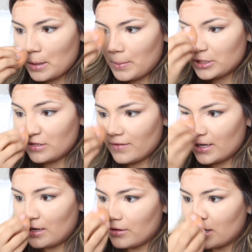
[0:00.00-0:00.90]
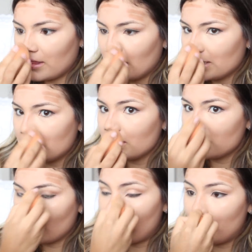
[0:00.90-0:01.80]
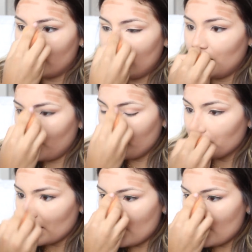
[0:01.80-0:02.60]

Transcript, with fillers: a bunch of unhealthy things surrounding you